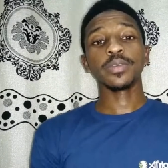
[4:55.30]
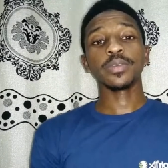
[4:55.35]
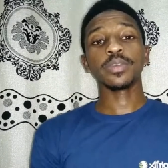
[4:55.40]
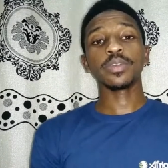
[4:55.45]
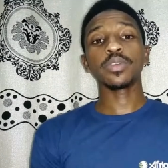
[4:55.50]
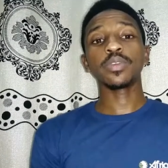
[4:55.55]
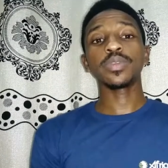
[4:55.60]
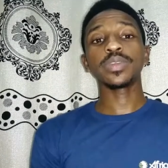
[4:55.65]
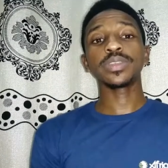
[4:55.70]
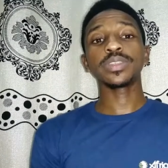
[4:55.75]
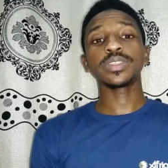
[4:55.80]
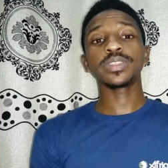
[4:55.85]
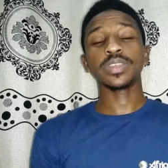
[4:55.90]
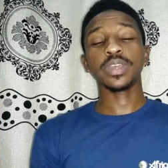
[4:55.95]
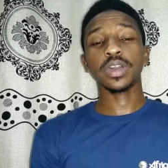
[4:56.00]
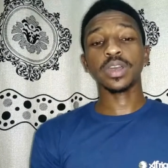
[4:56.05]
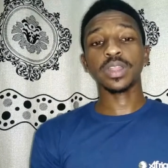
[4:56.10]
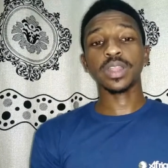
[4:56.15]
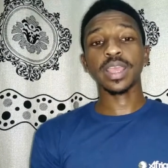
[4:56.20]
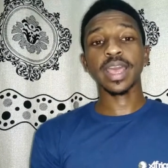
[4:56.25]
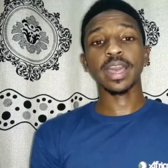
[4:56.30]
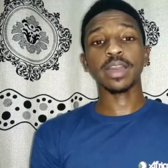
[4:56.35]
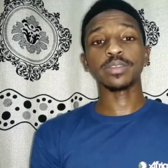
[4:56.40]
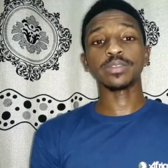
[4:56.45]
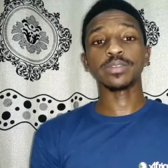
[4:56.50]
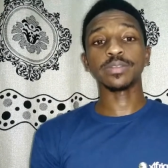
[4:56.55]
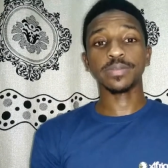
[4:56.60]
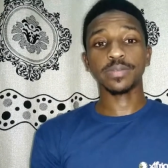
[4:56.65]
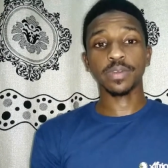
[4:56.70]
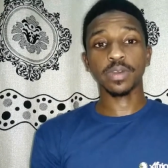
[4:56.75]
We're always taught how
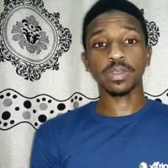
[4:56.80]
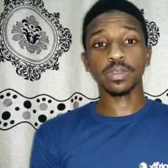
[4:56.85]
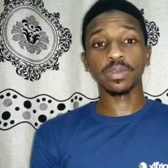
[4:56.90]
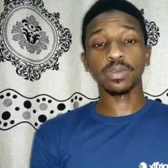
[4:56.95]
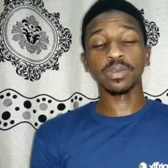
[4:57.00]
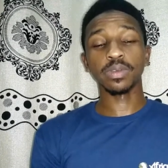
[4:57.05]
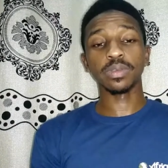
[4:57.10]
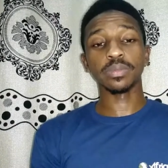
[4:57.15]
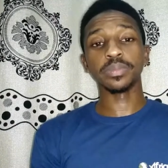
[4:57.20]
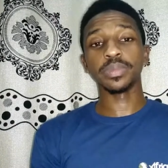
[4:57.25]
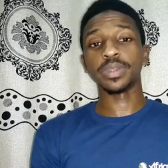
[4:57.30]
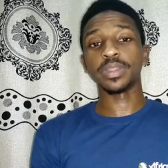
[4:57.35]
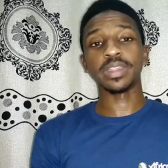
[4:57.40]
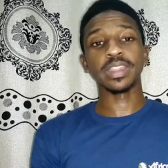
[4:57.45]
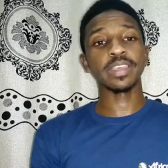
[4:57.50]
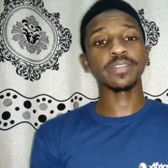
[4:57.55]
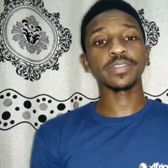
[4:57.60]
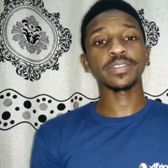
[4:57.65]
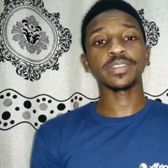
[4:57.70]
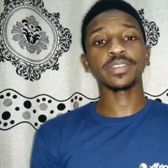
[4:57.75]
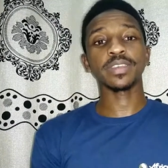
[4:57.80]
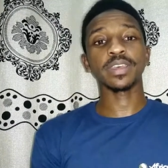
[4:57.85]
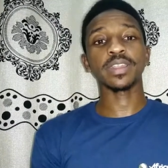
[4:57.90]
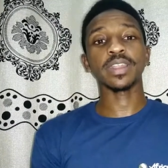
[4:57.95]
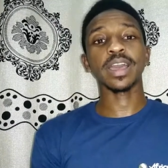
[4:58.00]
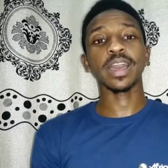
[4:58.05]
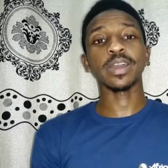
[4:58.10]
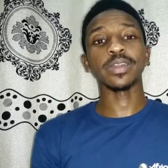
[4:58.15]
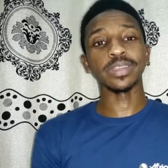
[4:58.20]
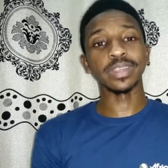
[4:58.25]
to follow, but never
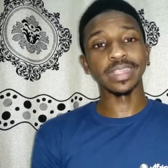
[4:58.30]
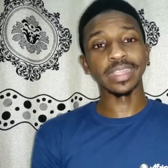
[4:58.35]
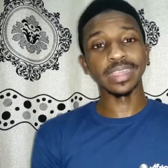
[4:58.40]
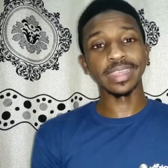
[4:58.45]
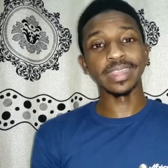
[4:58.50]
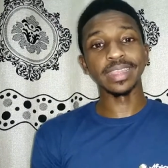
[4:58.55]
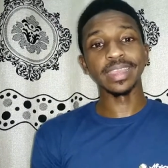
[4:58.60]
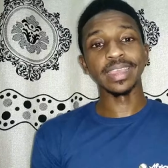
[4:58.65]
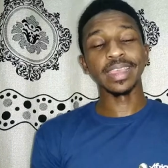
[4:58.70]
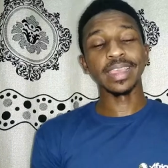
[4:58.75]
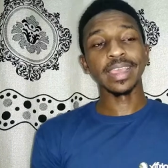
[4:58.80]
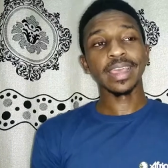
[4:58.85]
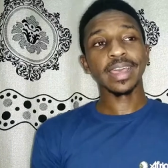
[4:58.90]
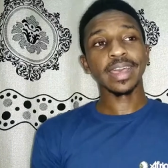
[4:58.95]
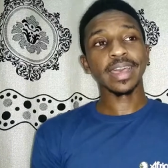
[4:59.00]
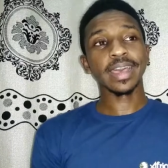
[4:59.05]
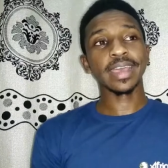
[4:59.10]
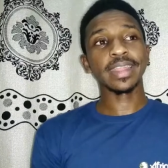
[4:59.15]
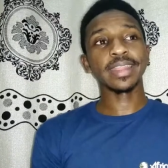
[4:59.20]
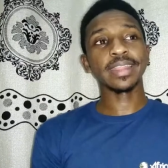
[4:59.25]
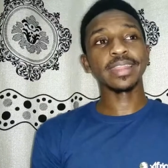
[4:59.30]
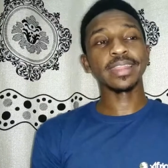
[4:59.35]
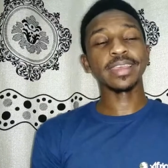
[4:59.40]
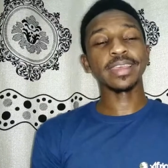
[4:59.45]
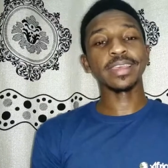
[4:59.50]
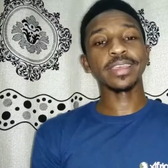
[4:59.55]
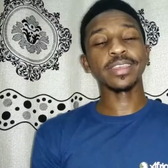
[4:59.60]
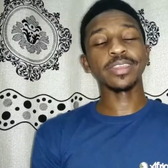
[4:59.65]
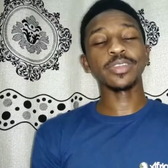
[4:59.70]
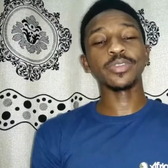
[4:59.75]
taught how to lead. And
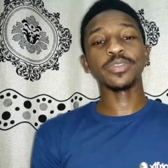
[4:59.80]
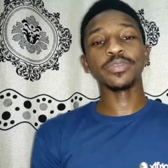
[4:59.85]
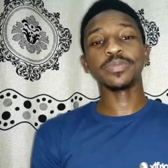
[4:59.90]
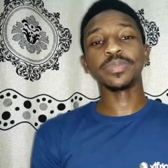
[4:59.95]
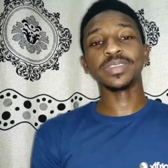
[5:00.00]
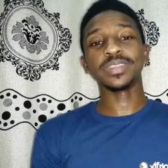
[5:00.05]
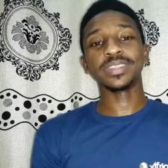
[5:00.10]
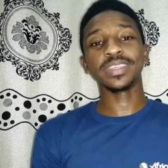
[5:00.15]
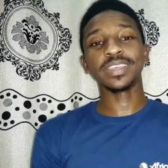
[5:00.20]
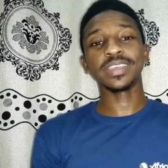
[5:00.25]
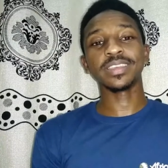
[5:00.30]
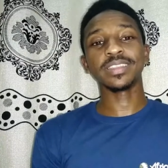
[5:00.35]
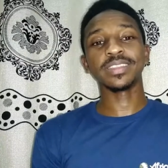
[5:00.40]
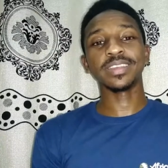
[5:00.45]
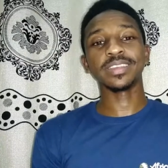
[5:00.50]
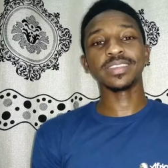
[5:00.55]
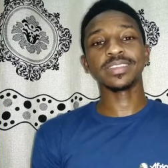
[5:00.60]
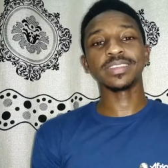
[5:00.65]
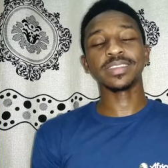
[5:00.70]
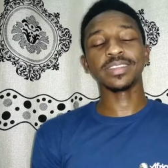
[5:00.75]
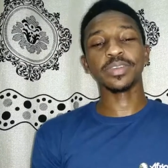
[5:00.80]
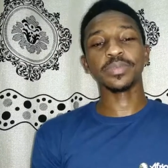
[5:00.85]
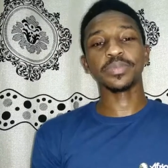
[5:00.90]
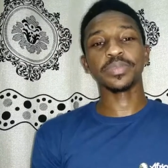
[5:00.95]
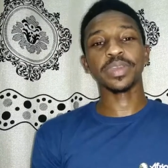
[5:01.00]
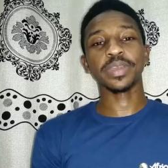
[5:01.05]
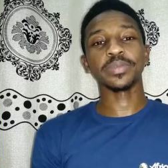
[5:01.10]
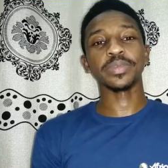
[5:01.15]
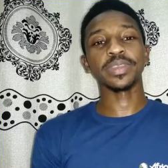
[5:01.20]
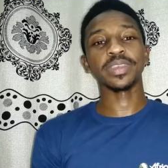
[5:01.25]
you know, we've been singing this in our
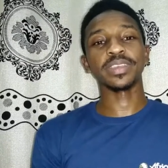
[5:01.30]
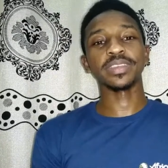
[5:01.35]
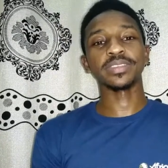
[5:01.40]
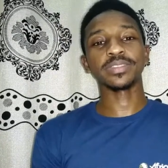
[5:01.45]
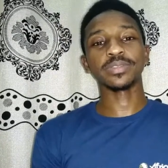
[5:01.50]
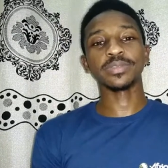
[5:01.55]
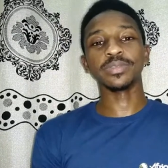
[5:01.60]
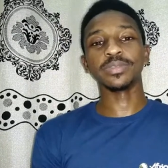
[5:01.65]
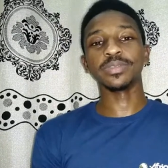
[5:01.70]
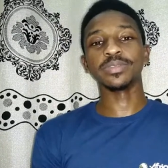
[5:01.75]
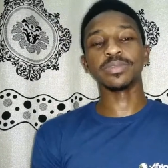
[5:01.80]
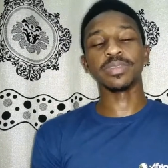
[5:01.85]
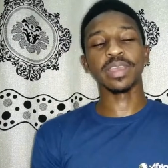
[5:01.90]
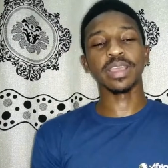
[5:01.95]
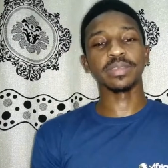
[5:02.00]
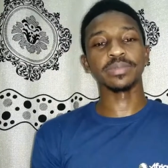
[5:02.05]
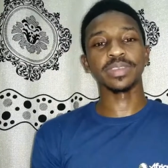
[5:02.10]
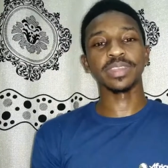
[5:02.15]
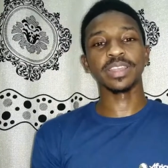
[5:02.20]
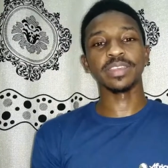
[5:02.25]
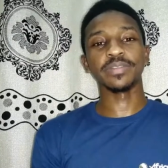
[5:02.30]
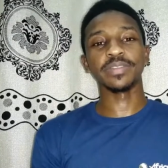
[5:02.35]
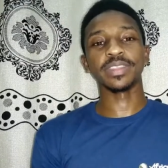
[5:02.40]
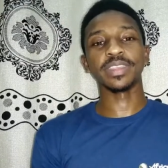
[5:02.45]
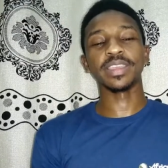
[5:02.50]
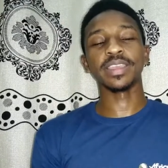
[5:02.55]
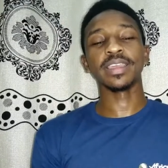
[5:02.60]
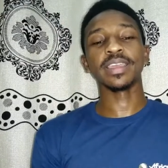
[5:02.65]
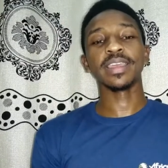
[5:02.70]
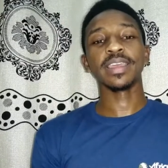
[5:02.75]
primary school rhymes and
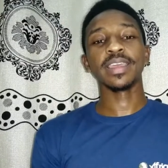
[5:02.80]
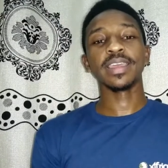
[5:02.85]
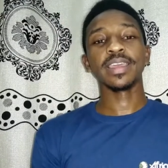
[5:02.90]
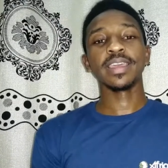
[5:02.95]
everything.